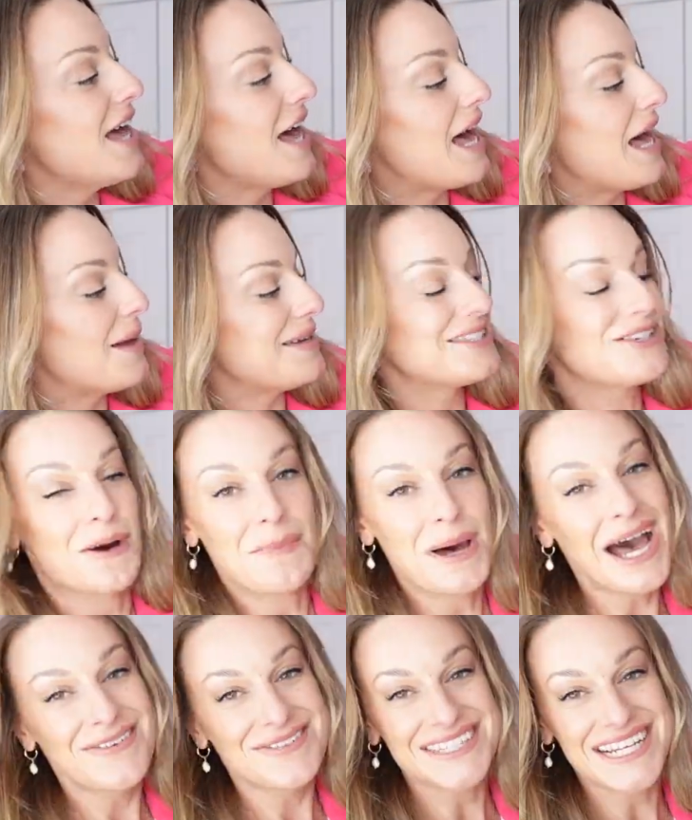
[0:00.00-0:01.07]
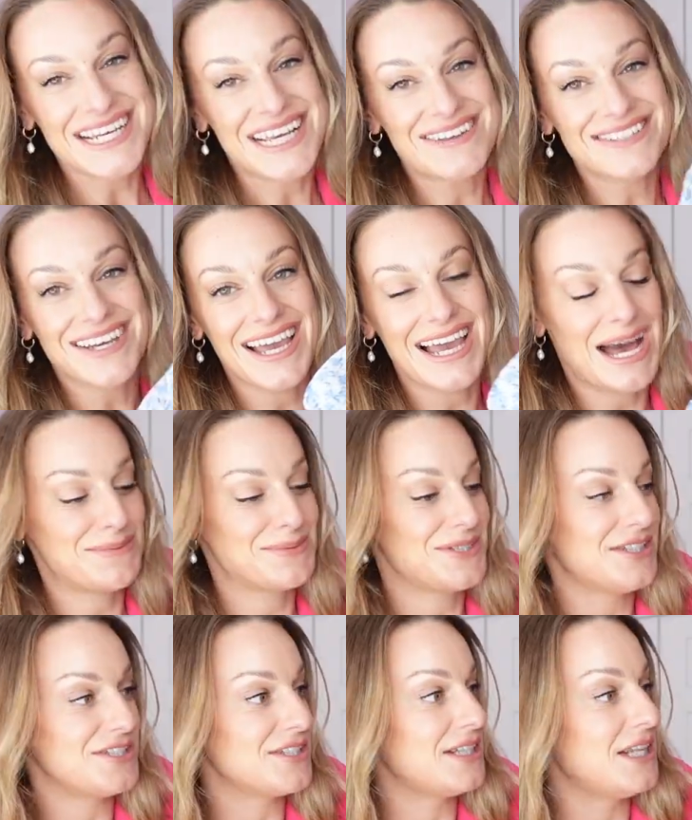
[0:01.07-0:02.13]
It's got puff sleeves. I
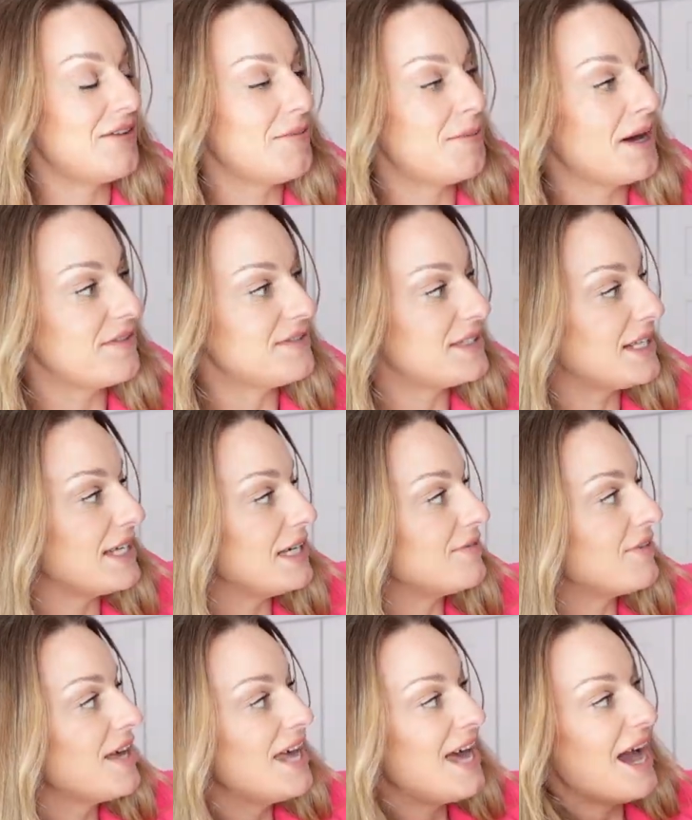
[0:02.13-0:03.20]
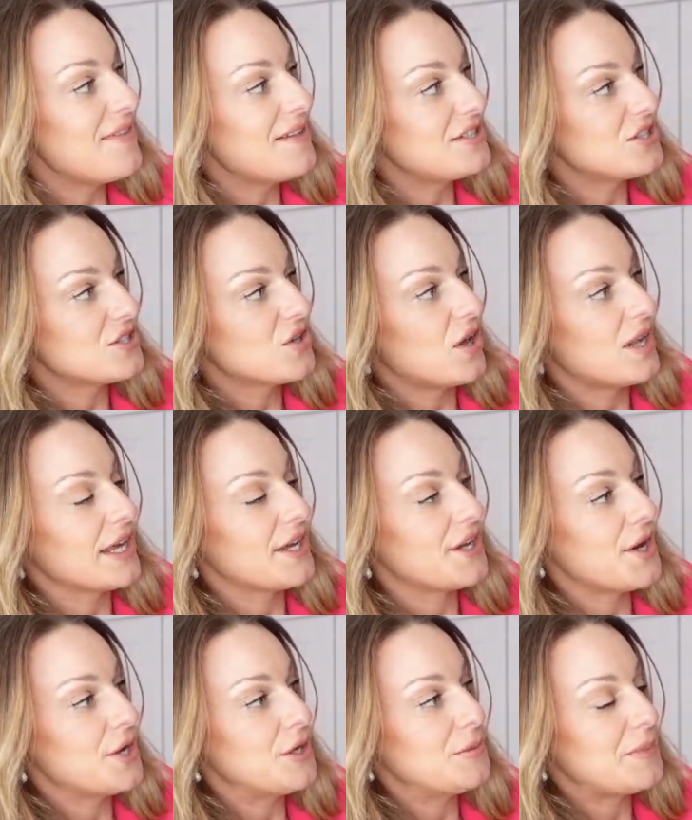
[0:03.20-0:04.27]
absolutely just love a puff sleeve. And then it's just got like an
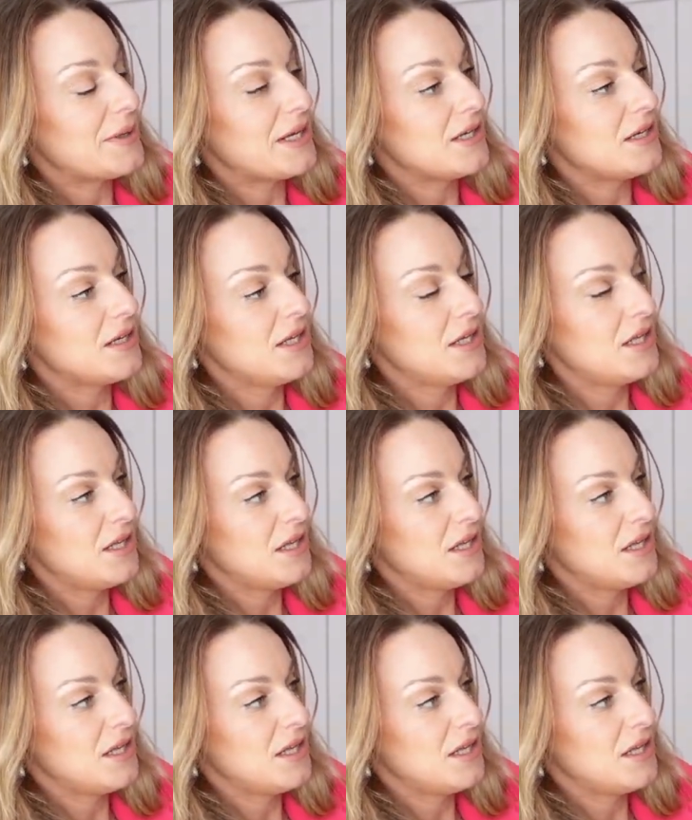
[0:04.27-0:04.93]
open